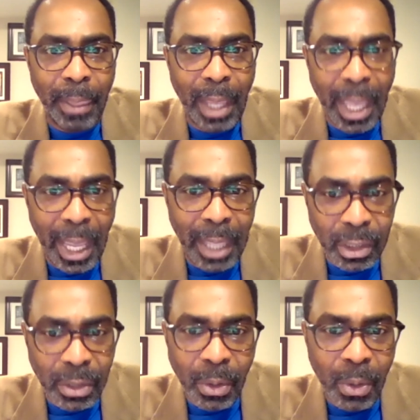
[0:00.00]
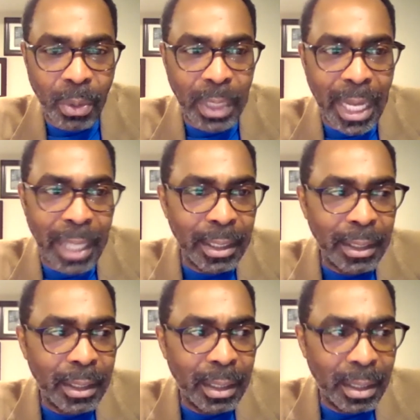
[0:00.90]
And show that,
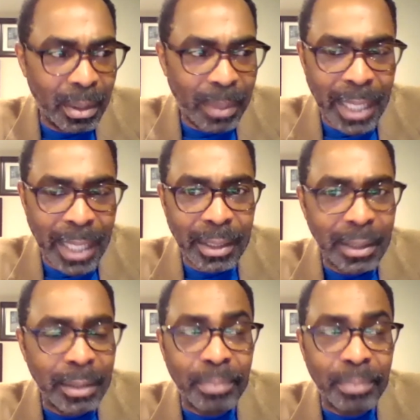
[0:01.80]
you know what,